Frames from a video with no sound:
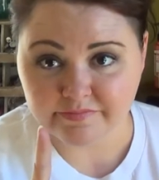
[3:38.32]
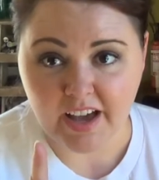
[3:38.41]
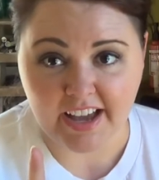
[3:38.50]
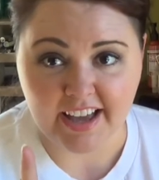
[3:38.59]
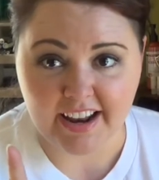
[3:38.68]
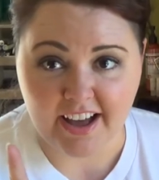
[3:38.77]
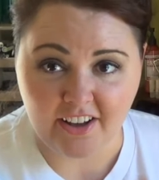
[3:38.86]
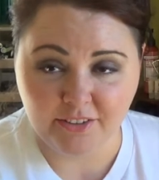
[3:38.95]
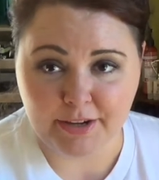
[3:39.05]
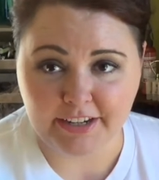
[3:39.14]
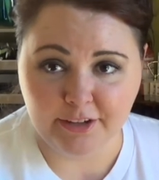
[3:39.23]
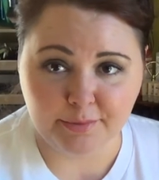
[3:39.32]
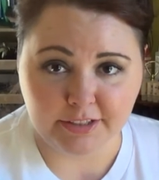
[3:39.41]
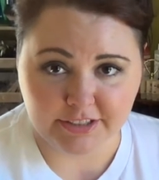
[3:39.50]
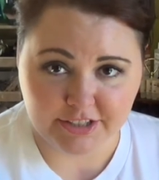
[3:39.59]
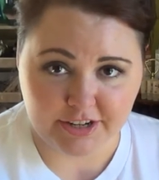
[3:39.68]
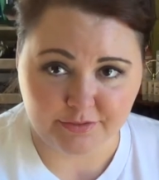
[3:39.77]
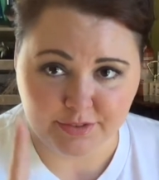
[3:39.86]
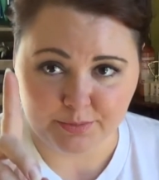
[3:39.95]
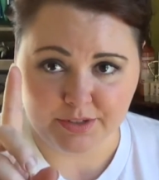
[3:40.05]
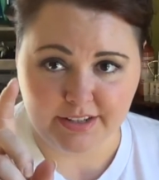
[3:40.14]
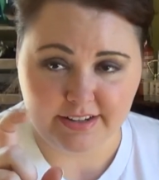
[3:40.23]
I get all of my nail polish off
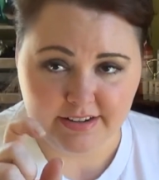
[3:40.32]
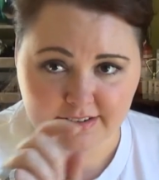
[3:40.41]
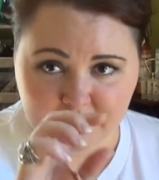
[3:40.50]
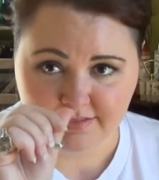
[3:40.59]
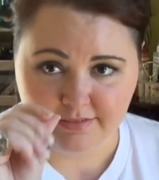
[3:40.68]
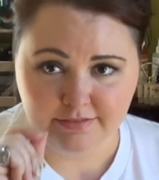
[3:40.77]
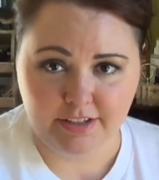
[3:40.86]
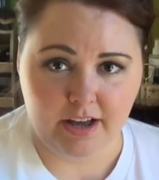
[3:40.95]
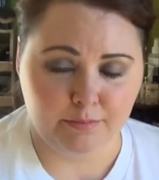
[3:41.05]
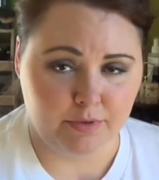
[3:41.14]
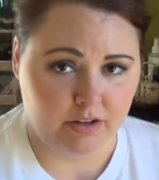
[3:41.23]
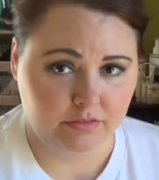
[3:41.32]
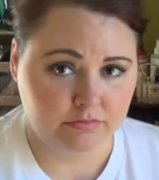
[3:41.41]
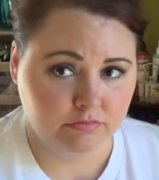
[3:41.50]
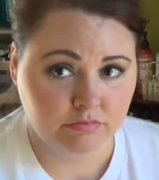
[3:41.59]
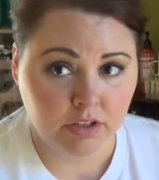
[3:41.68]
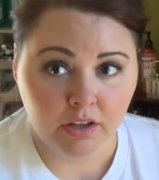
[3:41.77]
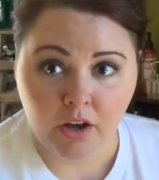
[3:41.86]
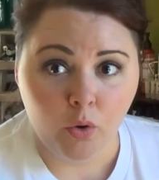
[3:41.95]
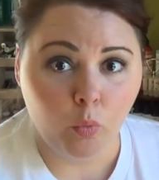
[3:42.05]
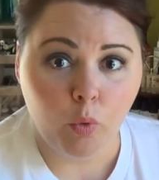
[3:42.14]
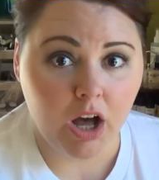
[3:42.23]
with one cotton ball.
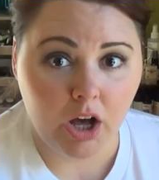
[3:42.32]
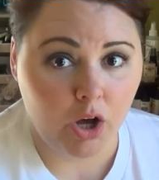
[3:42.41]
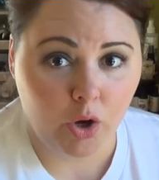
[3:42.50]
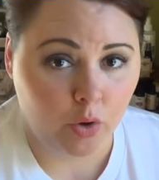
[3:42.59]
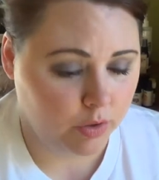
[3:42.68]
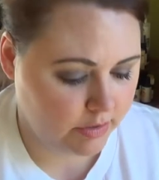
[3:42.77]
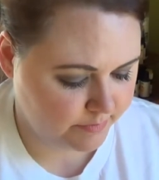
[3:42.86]
Whoa!